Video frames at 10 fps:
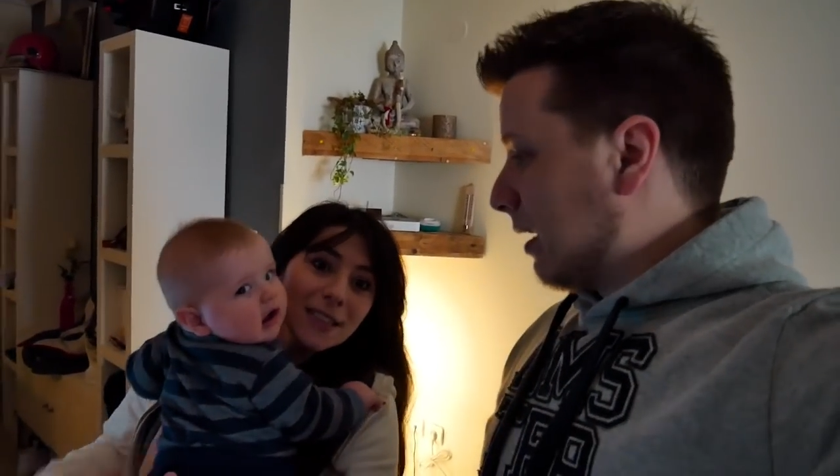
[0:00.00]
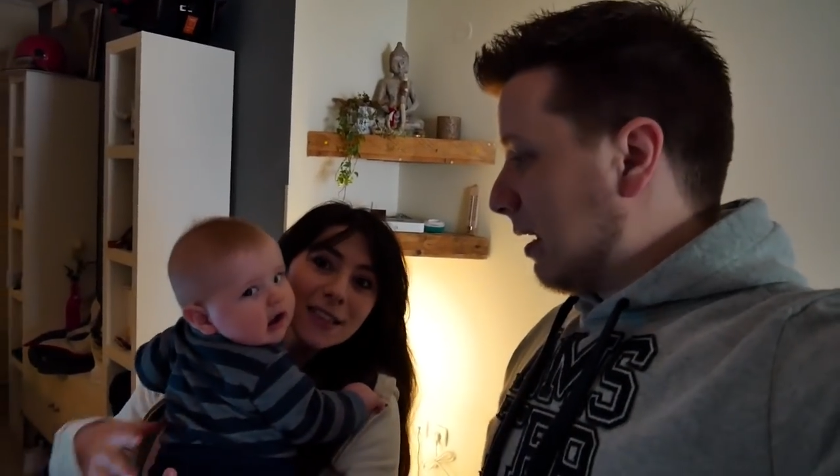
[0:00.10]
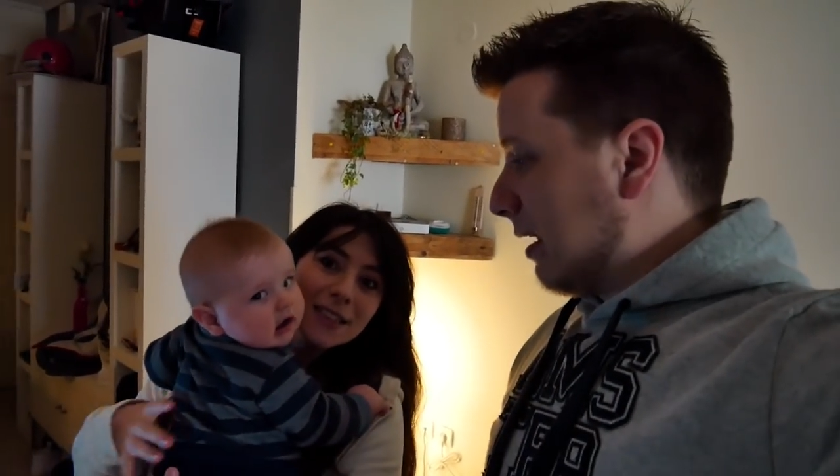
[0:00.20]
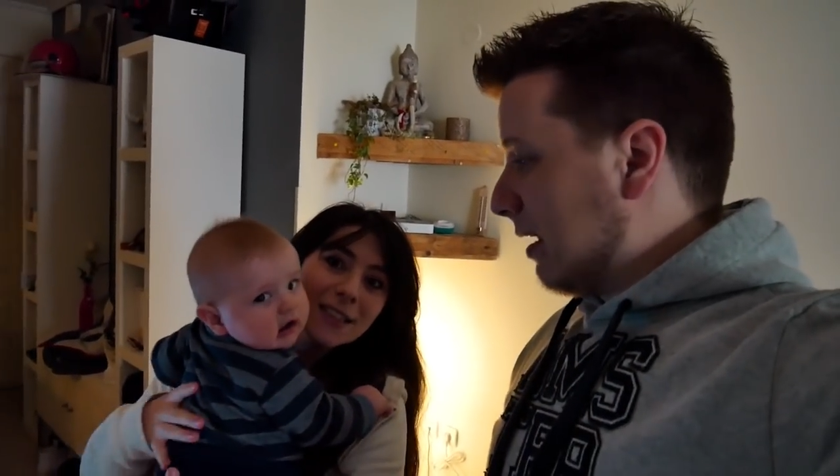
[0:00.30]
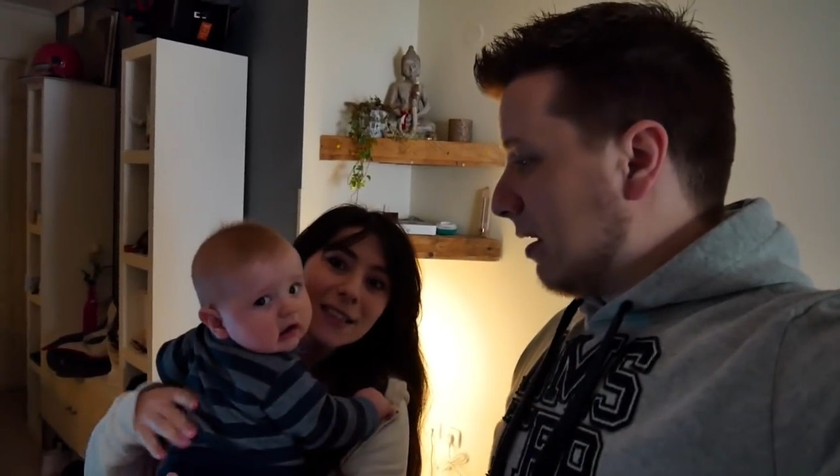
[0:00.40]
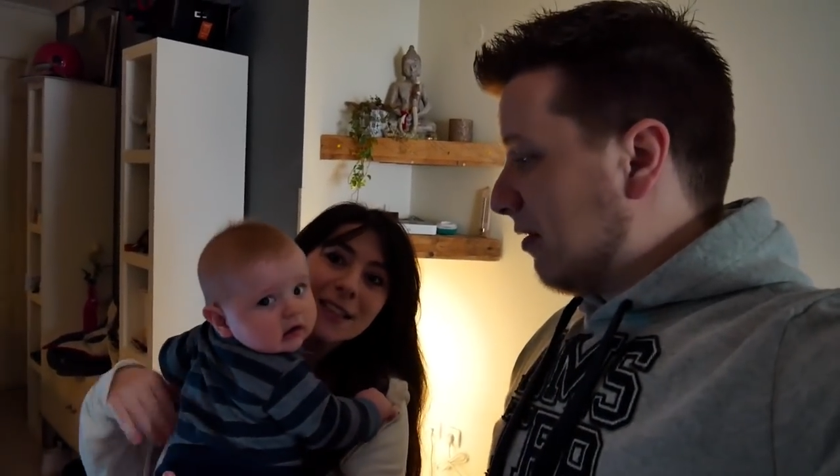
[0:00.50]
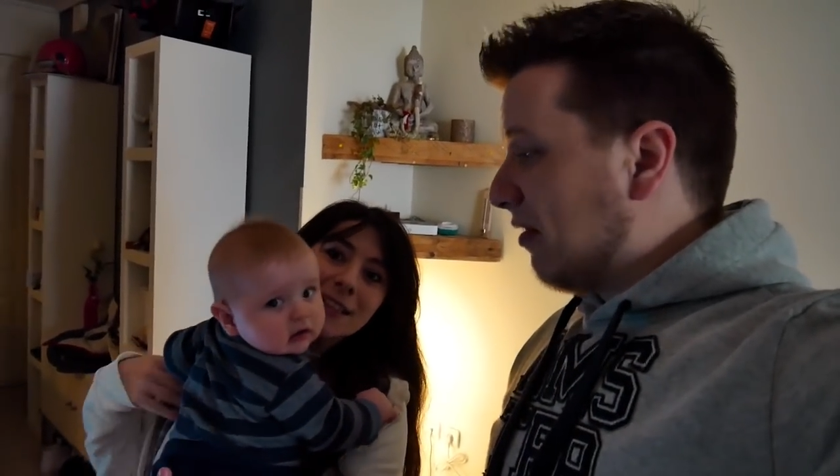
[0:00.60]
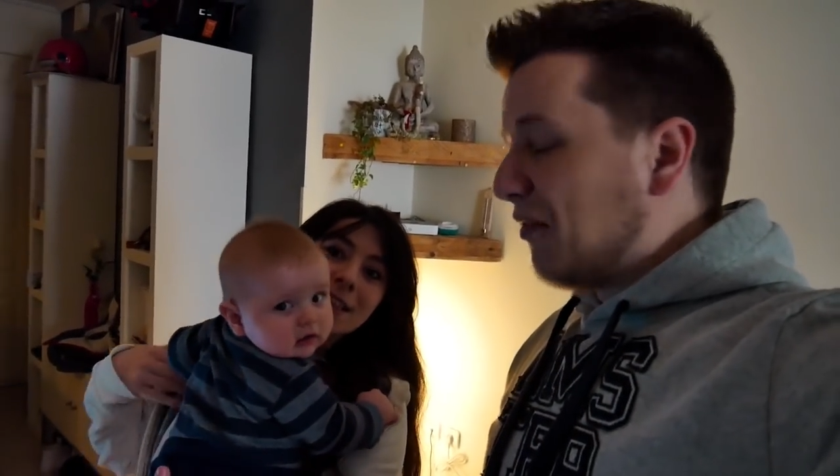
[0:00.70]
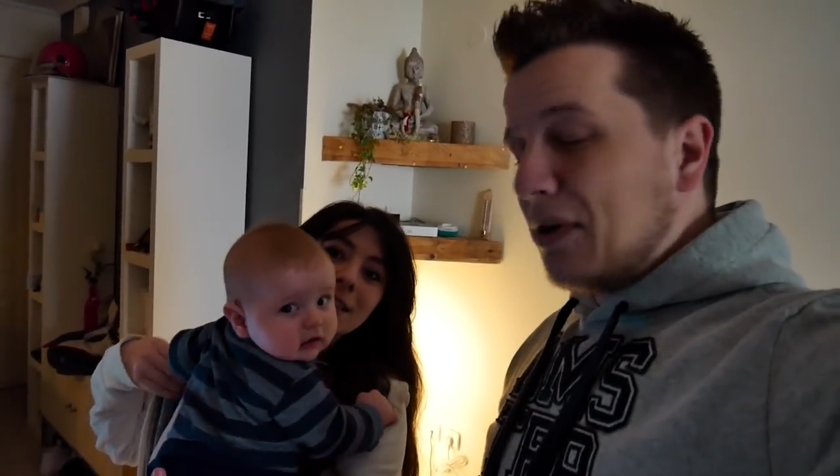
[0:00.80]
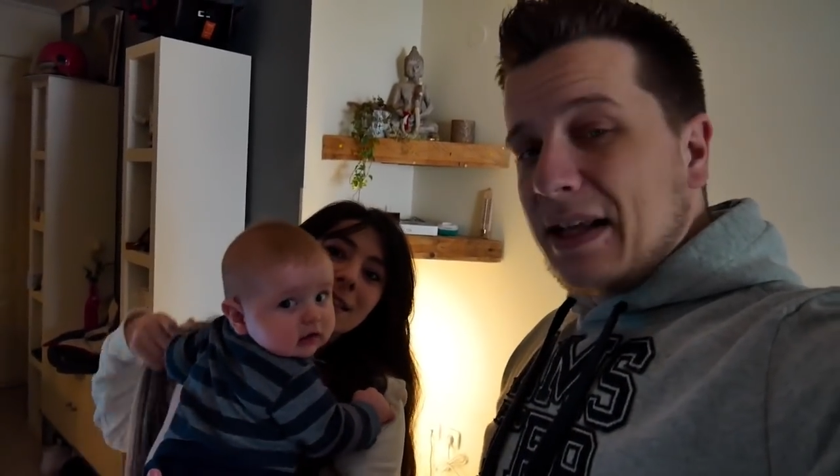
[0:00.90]

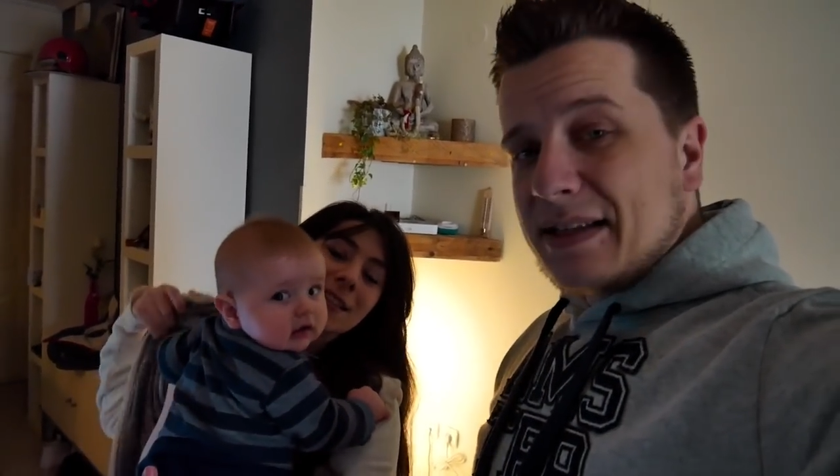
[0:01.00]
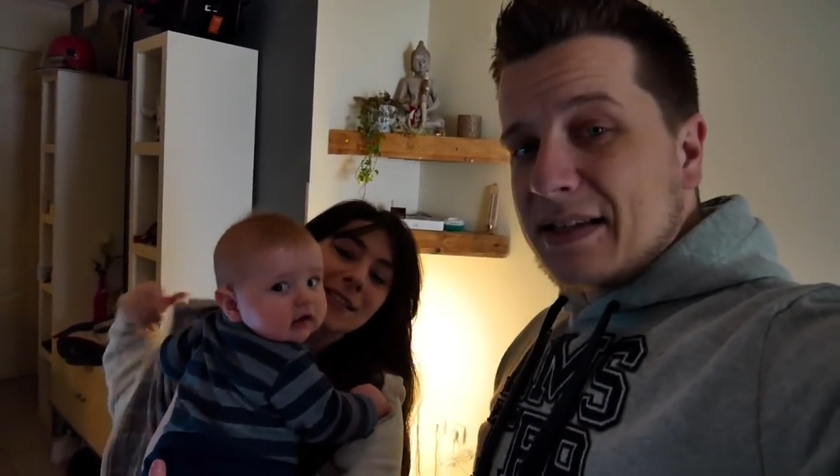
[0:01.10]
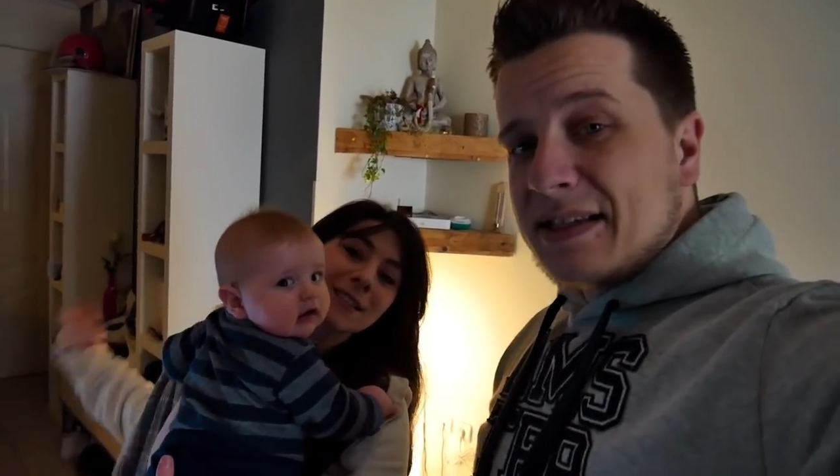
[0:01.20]
Finally! For that